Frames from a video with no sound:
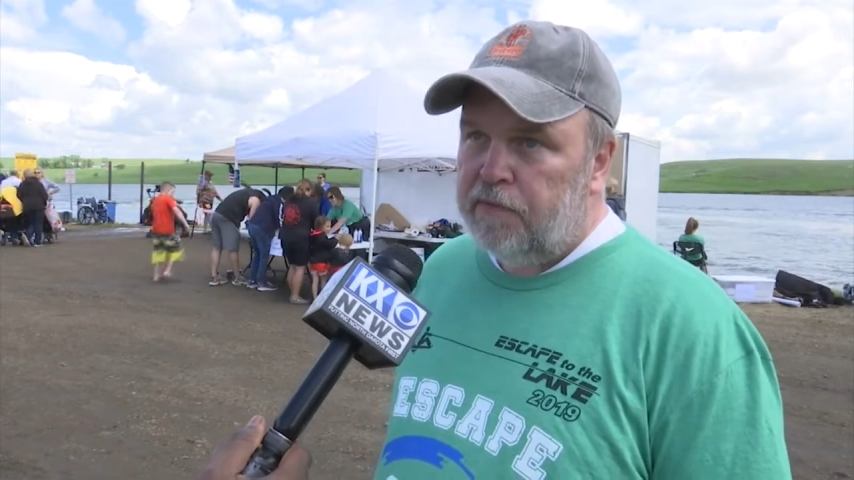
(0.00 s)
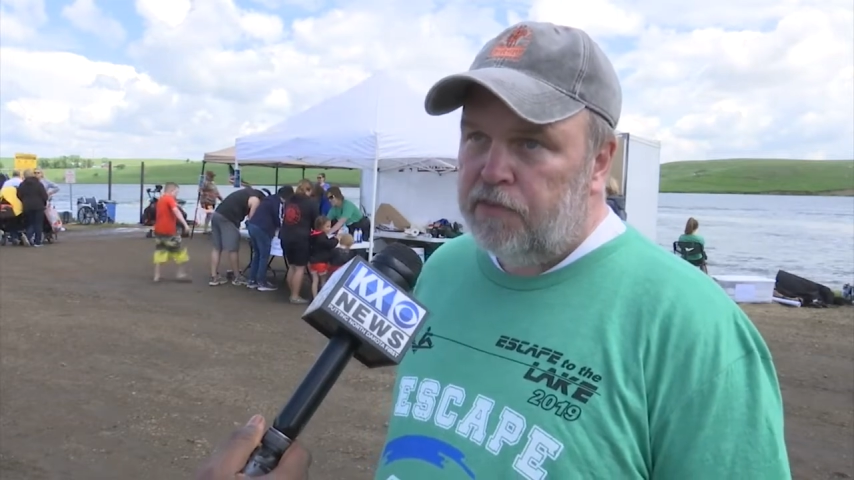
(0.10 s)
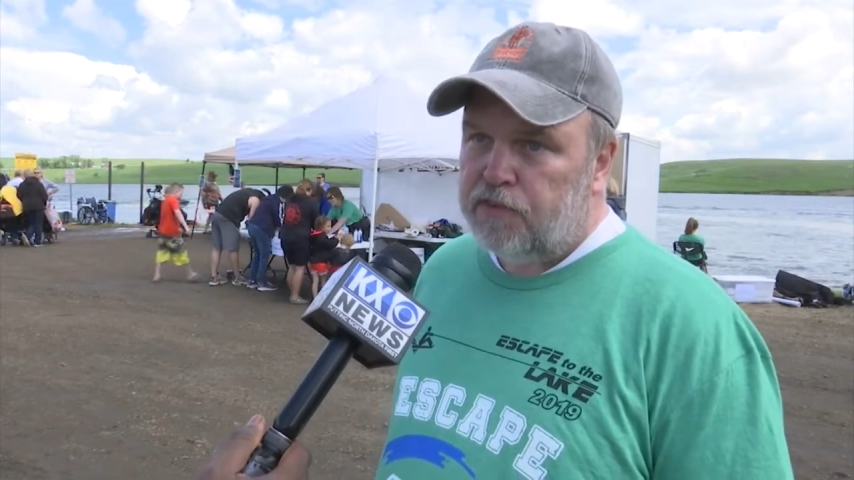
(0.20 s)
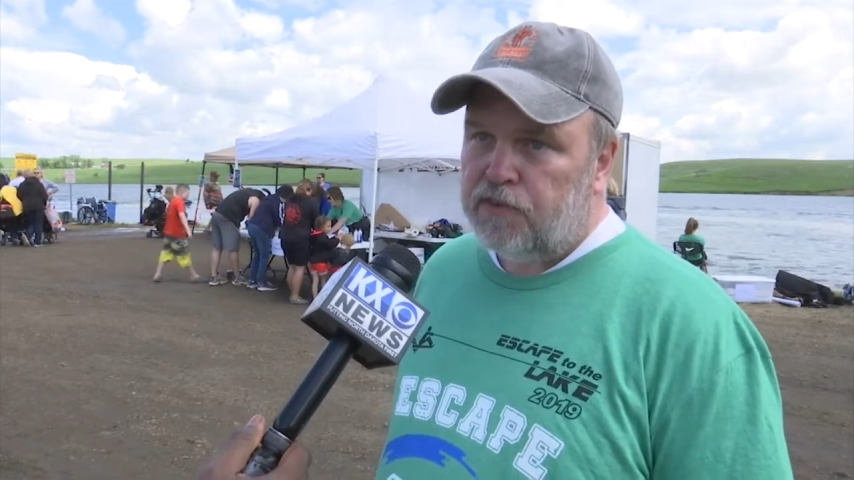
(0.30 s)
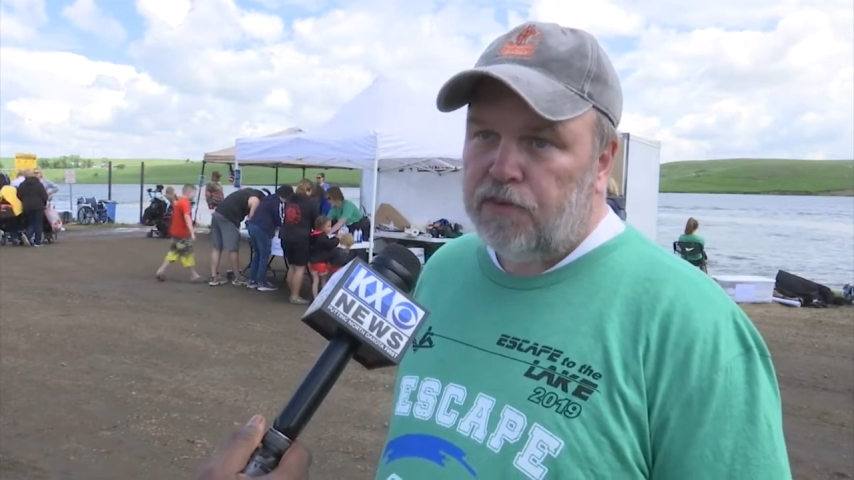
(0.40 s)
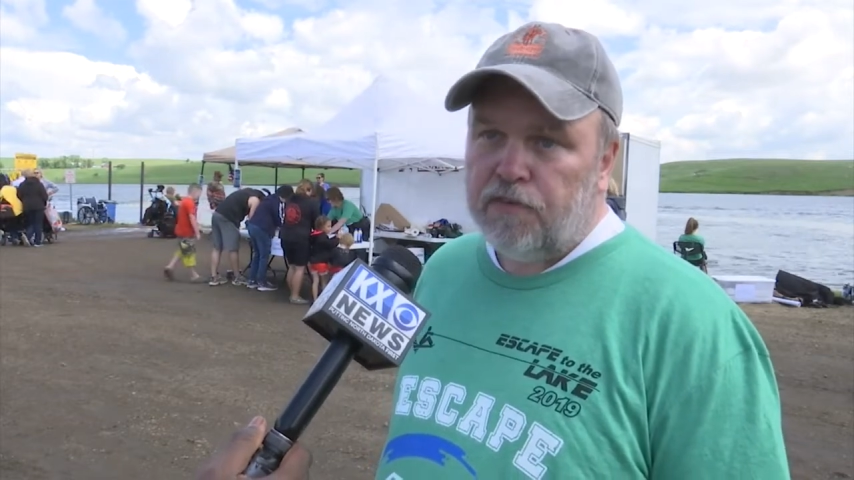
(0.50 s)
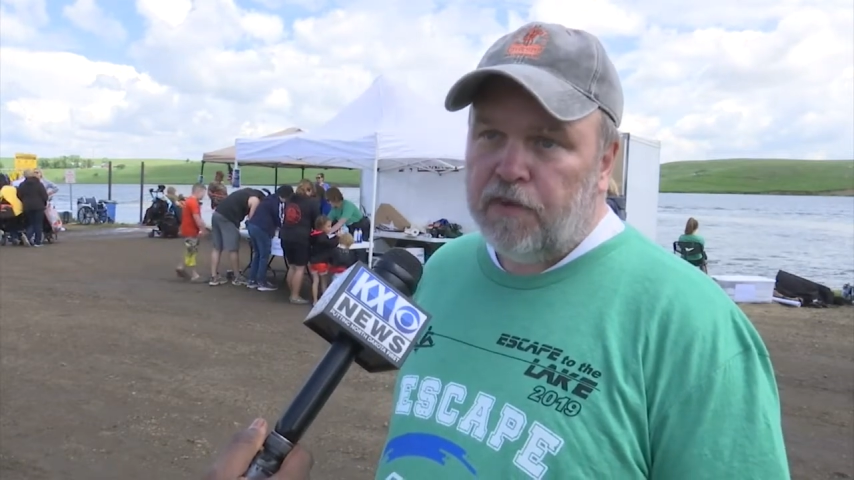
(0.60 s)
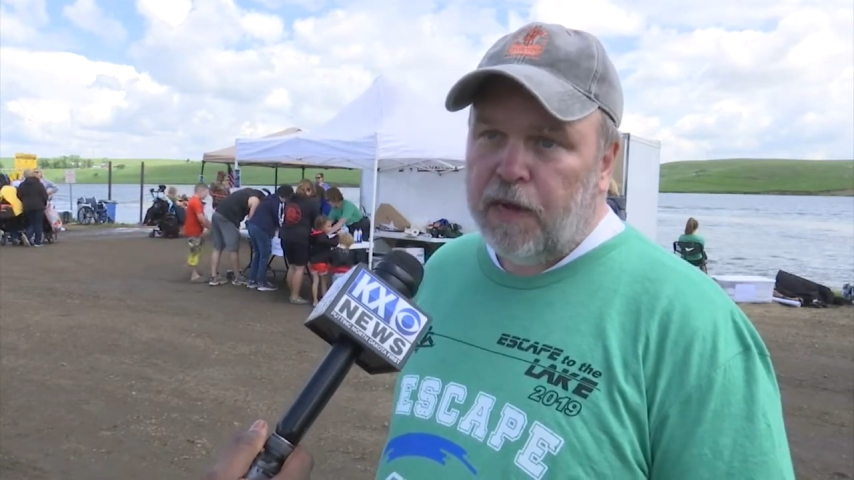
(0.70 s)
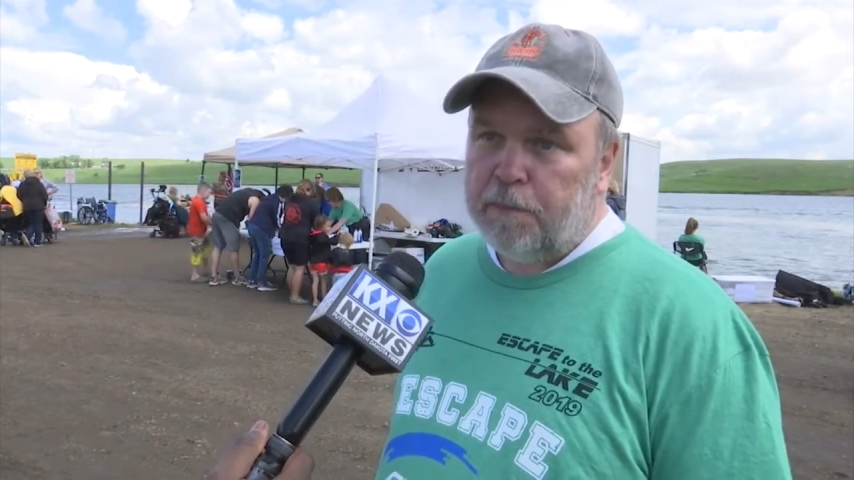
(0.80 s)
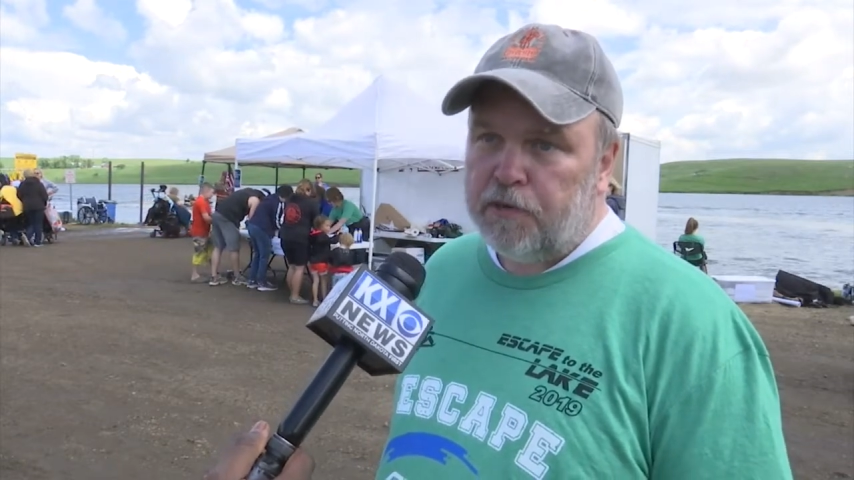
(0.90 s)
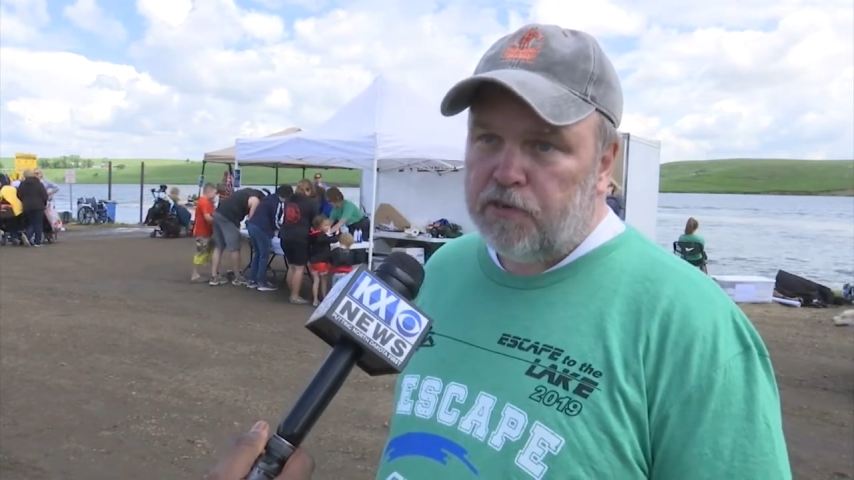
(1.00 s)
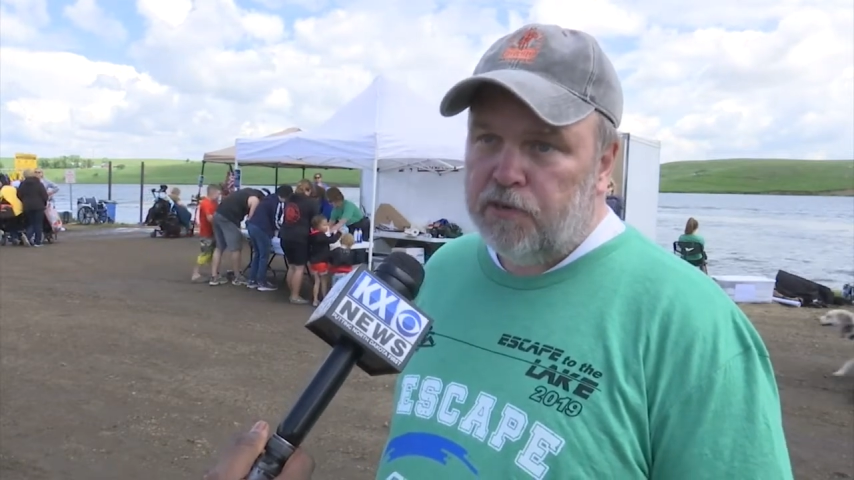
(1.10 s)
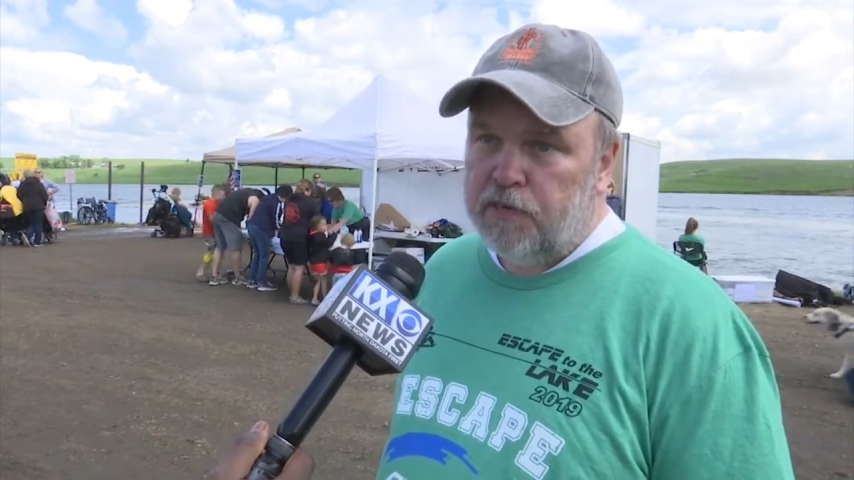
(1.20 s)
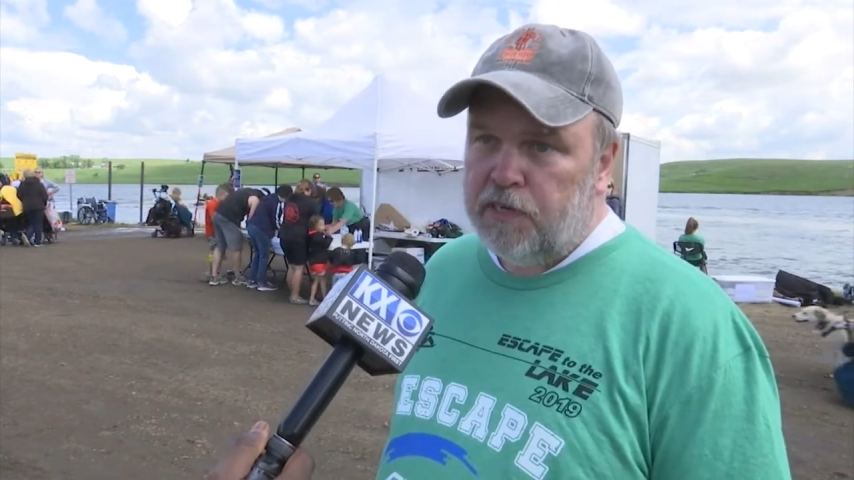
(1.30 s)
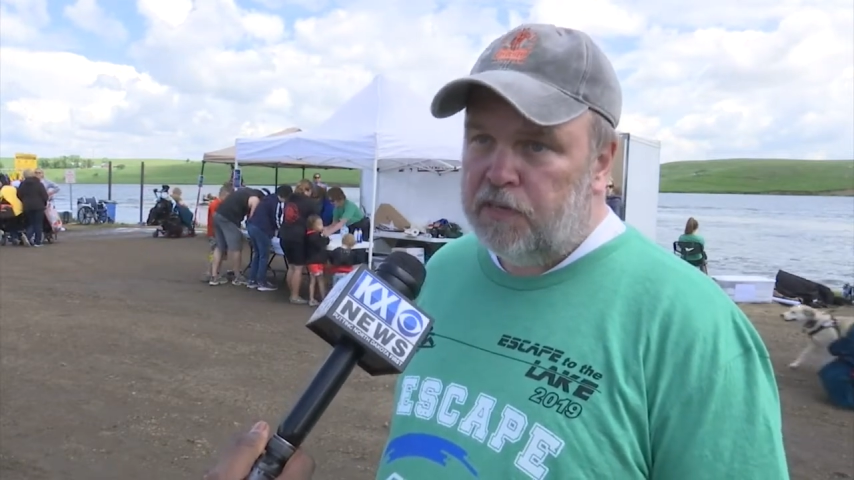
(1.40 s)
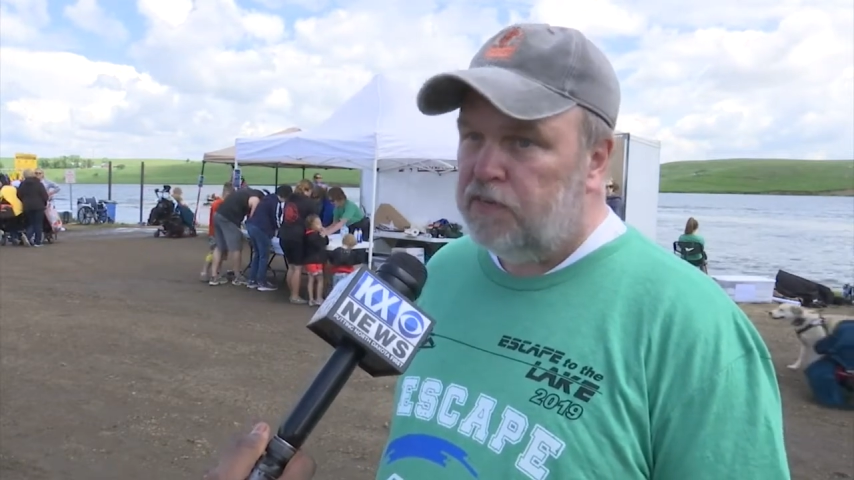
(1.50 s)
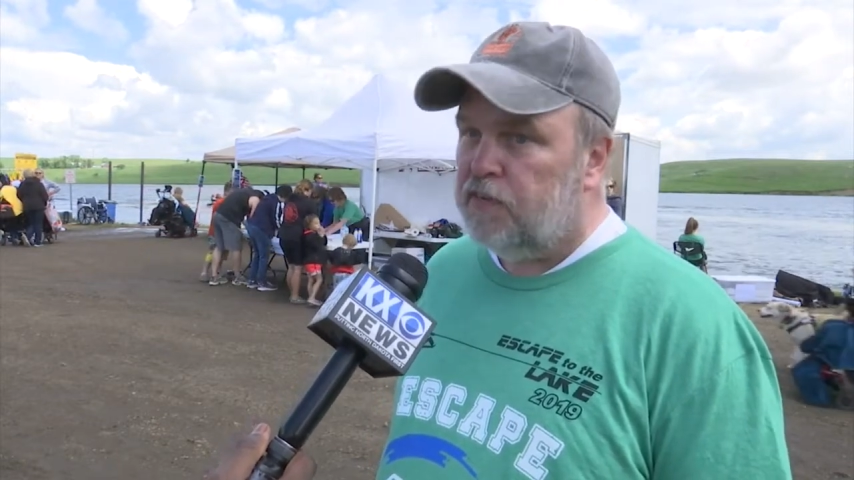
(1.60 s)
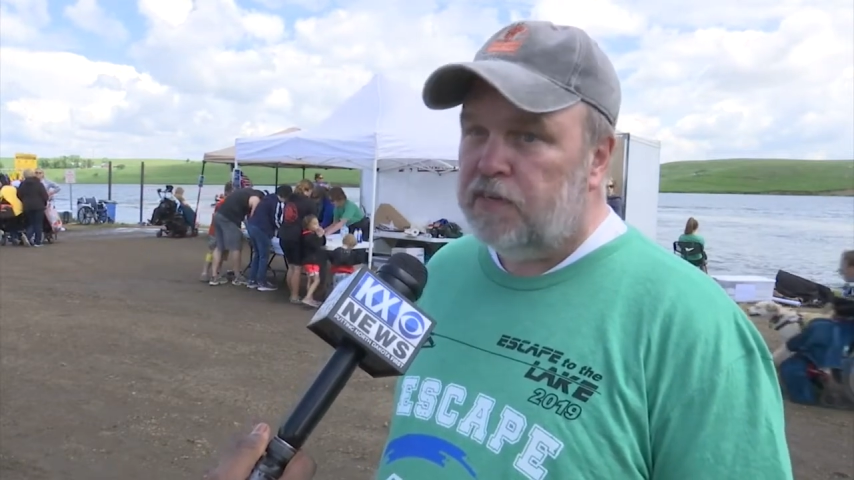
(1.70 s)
deserve opportunities,